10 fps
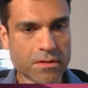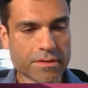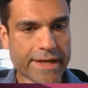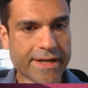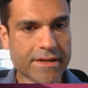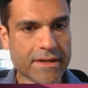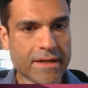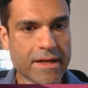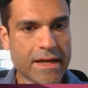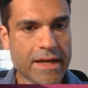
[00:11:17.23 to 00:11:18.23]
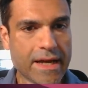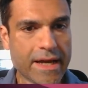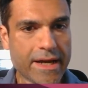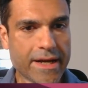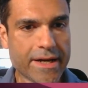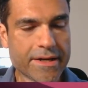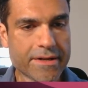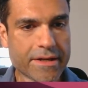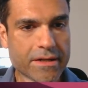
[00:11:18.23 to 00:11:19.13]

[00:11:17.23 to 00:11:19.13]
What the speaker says: right? And